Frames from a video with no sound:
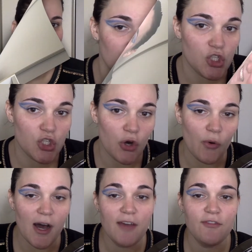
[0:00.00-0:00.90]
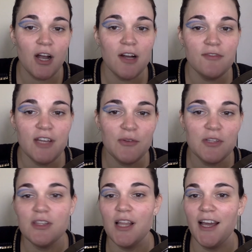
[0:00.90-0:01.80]
So I've carved out
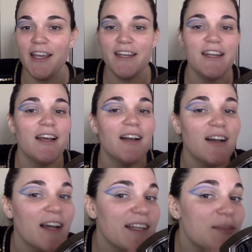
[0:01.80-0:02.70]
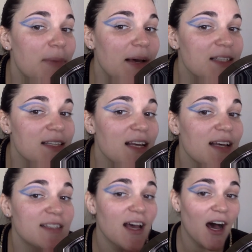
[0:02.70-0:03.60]
the line as best
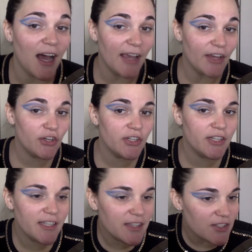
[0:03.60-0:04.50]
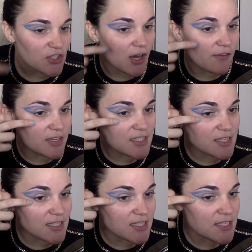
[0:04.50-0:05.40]
as I could. There's
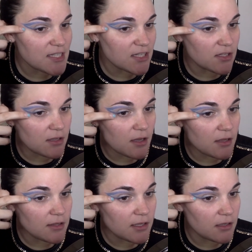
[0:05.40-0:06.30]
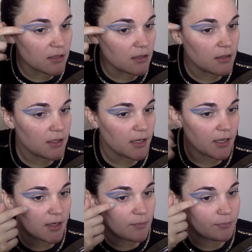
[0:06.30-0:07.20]
obviously still a little
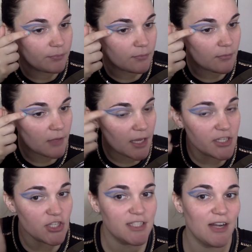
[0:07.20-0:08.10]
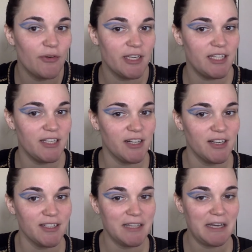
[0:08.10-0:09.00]
edges down
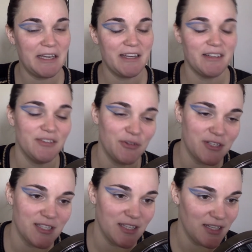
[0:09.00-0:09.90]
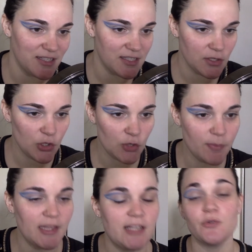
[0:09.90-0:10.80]
here that you can see concealer,
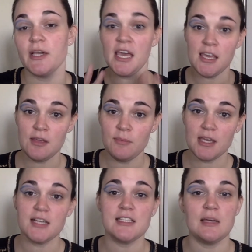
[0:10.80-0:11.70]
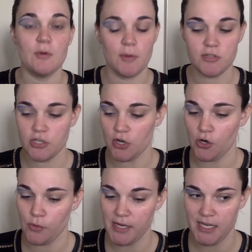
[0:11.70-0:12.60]
but that's okay because I'm about to
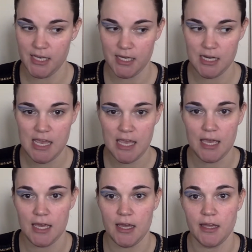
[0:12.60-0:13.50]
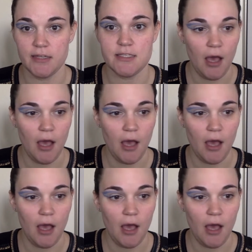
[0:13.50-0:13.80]
go in and